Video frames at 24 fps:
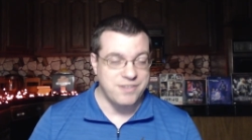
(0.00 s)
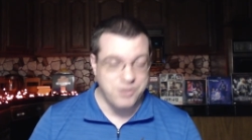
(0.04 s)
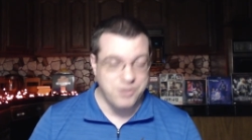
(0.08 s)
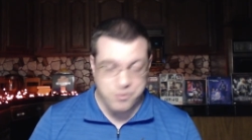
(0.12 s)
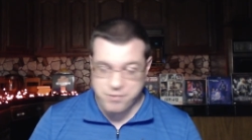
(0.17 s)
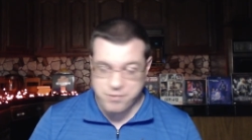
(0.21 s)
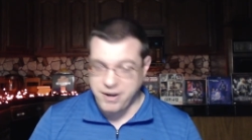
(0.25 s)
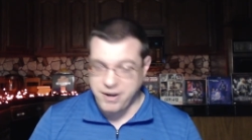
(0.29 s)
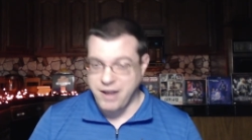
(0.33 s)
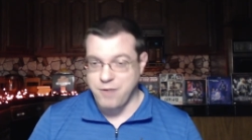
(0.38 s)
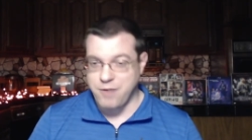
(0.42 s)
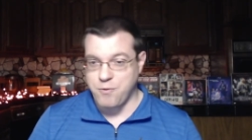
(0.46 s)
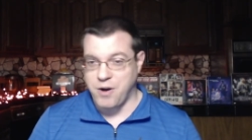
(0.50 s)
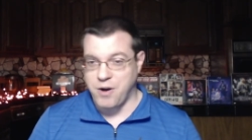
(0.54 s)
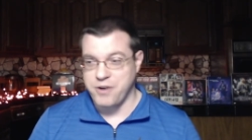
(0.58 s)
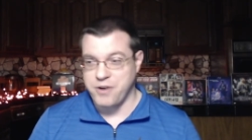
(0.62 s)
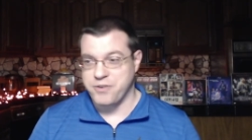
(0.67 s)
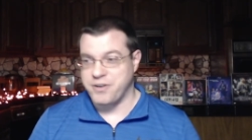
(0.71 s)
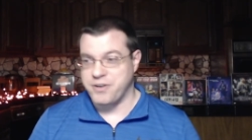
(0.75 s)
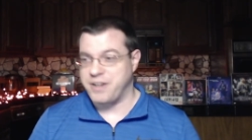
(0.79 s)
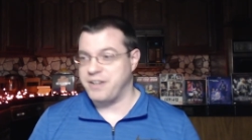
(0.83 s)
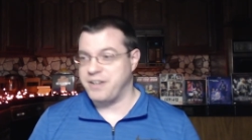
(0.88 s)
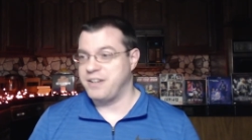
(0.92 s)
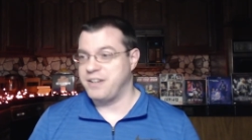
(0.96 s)
And you're probably
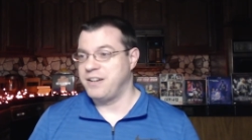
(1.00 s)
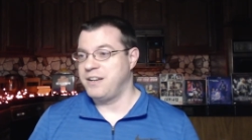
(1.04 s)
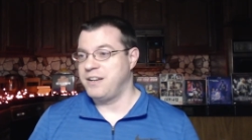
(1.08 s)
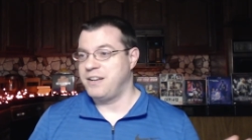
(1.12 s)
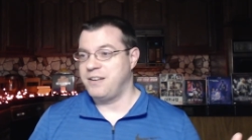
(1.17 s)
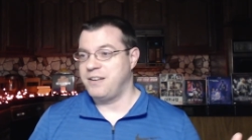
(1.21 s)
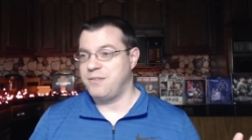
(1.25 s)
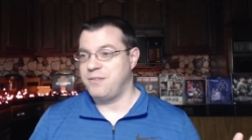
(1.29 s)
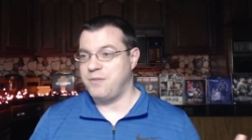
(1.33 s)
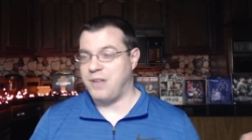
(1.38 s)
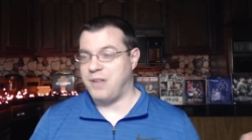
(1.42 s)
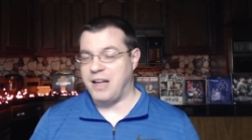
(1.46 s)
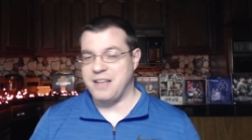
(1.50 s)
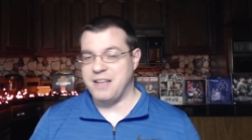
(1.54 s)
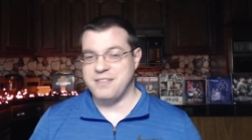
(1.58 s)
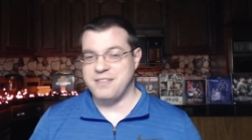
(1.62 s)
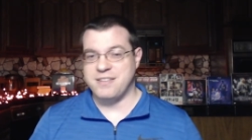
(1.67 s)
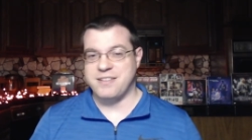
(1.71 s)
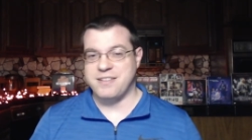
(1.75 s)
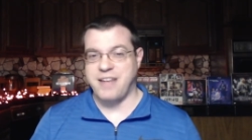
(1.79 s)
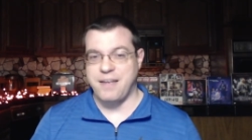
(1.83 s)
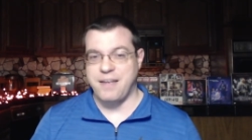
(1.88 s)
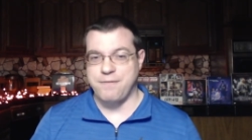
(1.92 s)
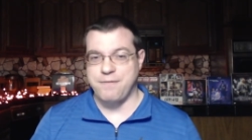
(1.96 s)
wondering, well, how does
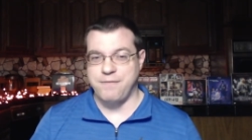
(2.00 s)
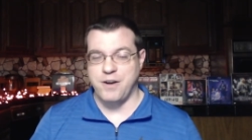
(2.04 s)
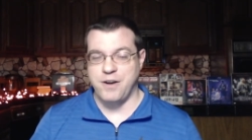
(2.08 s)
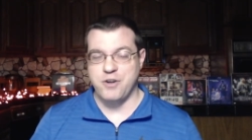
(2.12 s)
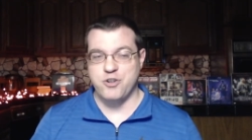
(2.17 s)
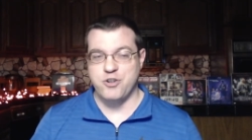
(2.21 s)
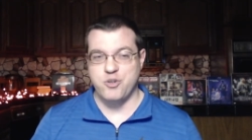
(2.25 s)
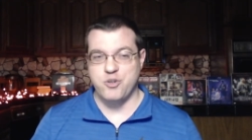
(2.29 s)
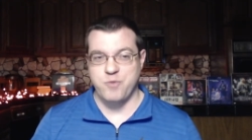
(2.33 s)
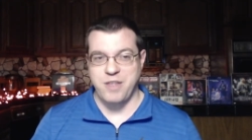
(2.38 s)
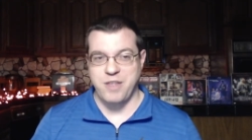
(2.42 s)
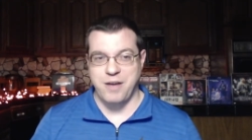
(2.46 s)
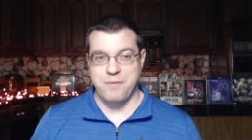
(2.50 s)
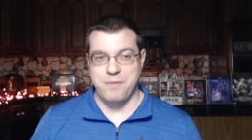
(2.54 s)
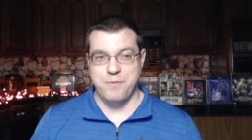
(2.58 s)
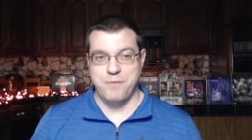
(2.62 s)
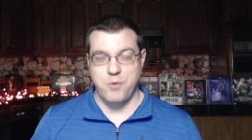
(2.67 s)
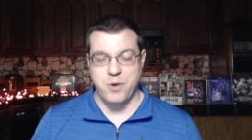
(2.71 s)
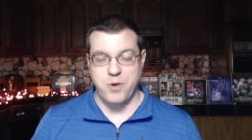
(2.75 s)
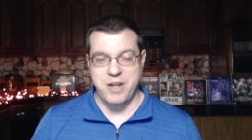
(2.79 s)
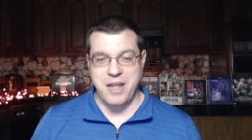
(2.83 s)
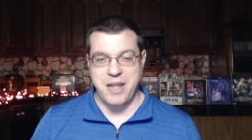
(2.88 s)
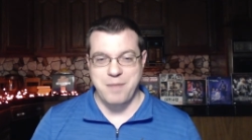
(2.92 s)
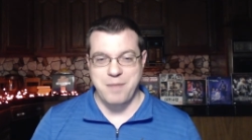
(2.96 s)
this guy function without
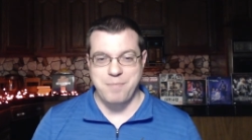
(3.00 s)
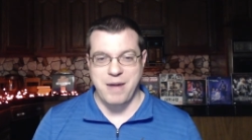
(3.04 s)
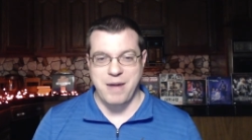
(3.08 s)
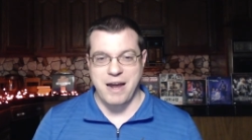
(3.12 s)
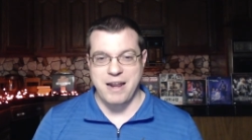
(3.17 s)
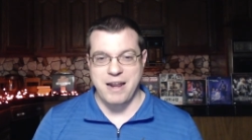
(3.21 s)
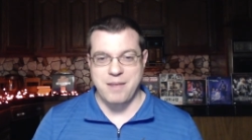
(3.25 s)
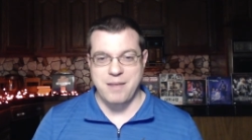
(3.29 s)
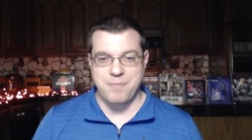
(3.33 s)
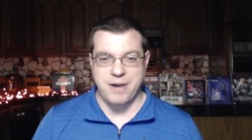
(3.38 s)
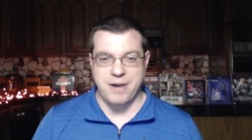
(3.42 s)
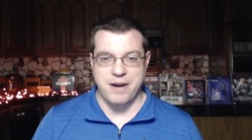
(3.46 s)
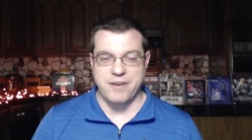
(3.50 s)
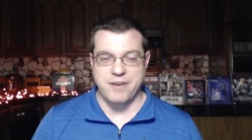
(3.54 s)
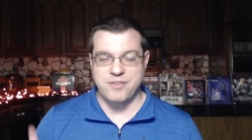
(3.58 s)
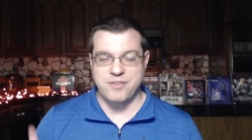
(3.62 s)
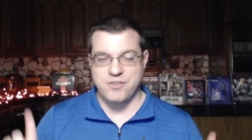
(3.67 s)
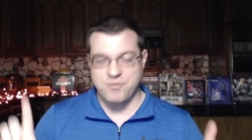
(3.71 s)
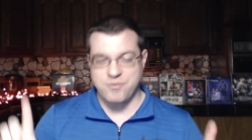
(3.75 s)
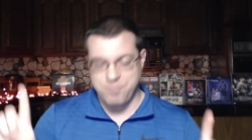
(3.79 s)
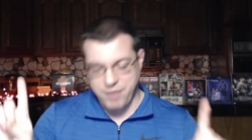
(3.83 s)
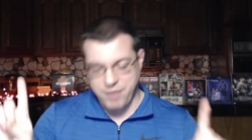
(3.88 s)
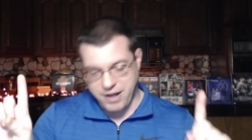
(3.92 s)
48 body parts?